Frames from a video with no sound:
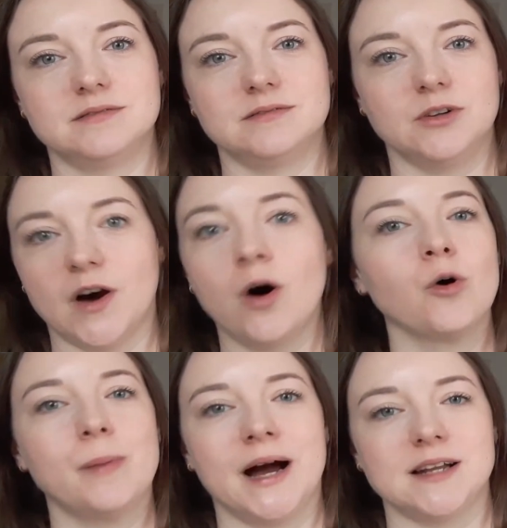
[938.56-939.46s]
the whole
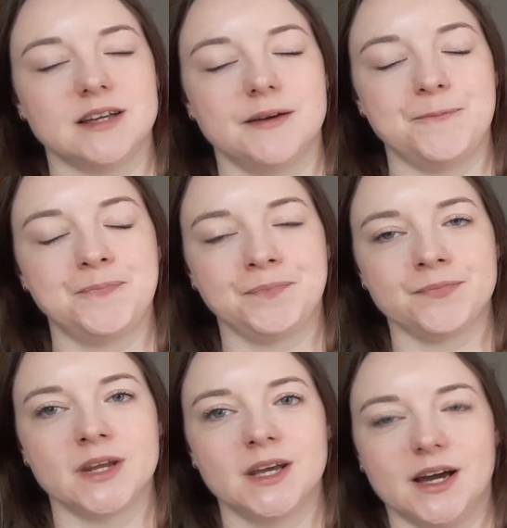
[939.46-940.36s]
pattern.
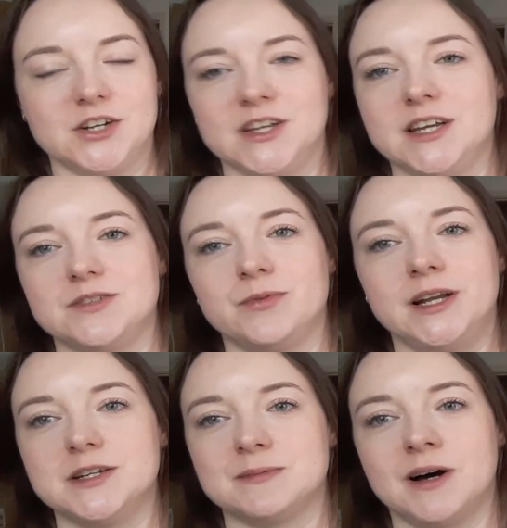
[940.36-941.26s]
I just think it's really
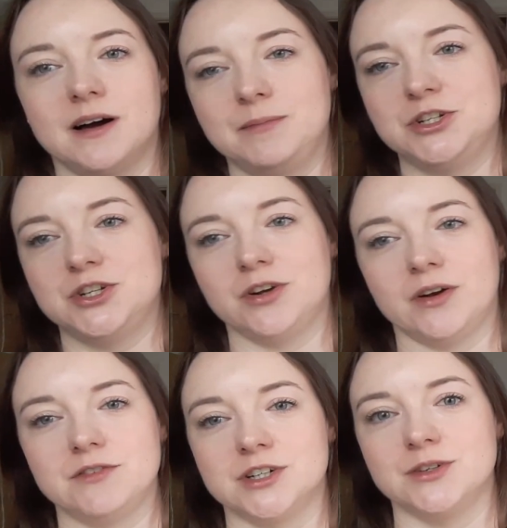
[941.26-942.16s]
smart. It means you don't have
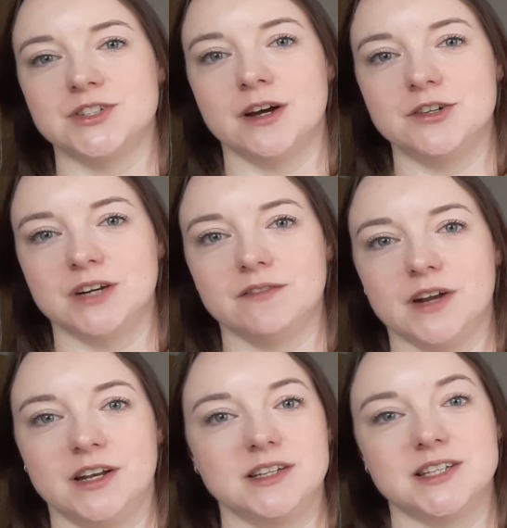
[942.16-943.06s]
to go searching, and
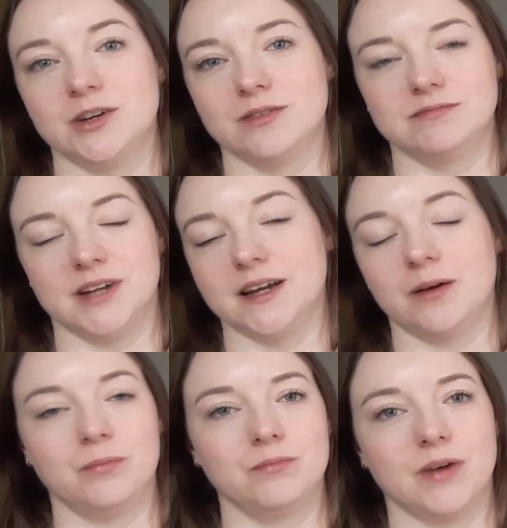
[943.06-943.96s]
you're like,
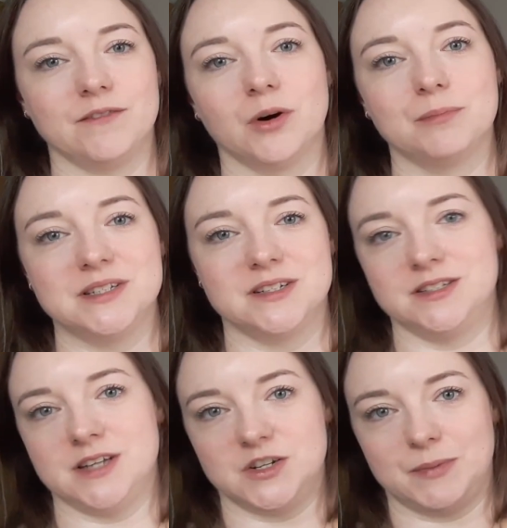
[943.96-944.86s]
I've not missed a
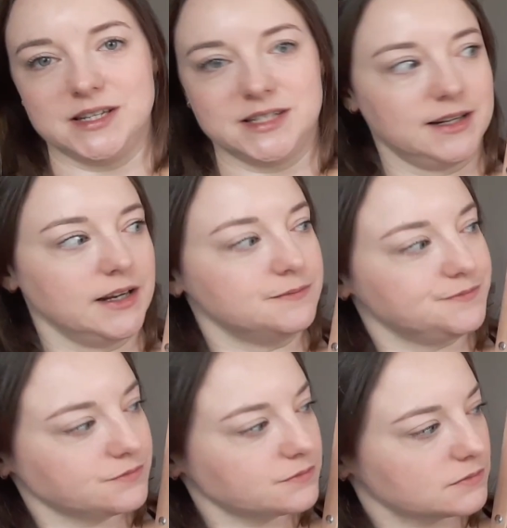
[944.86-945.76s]
stitch basically.
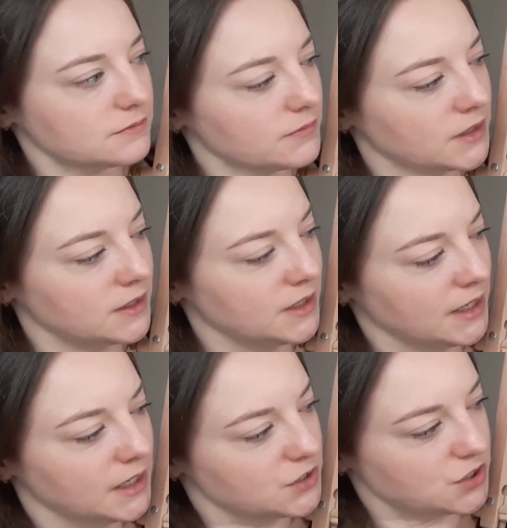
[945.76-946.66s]

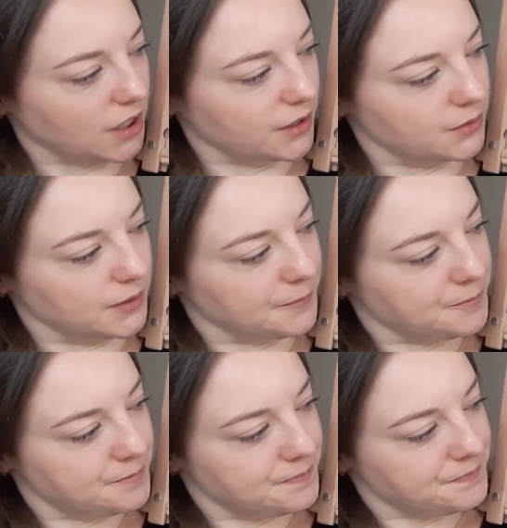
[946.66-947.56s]
So
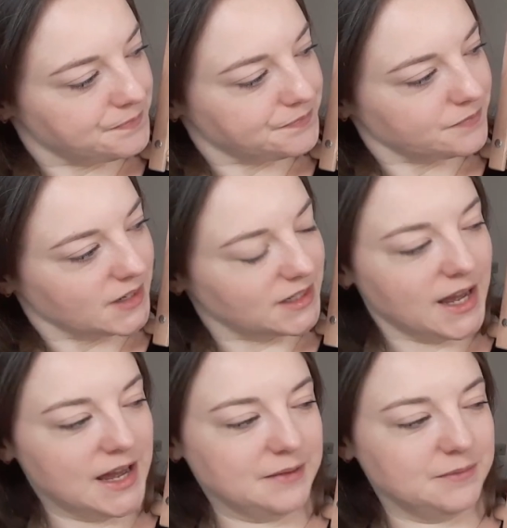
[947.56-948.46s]

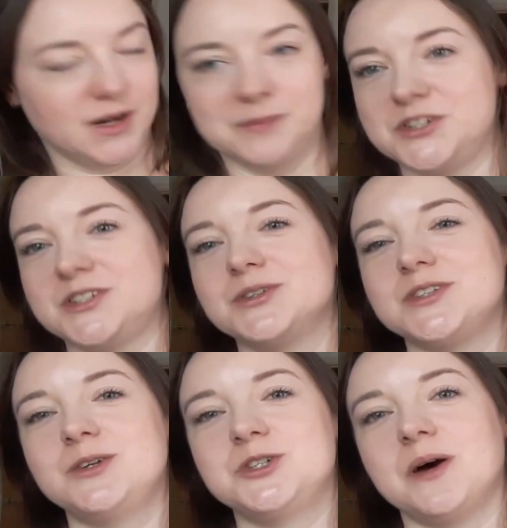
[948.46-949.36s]
yeah, I'm just still so
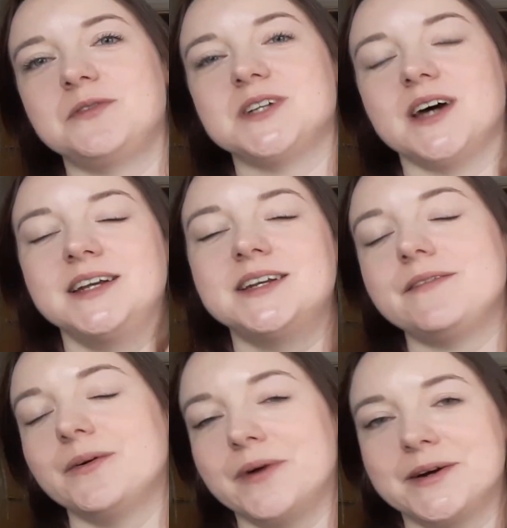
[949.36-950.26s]
chuffed. I never
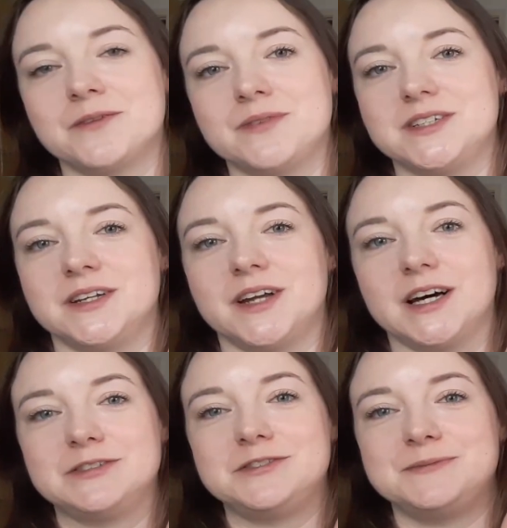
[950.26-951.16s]
work on this enough.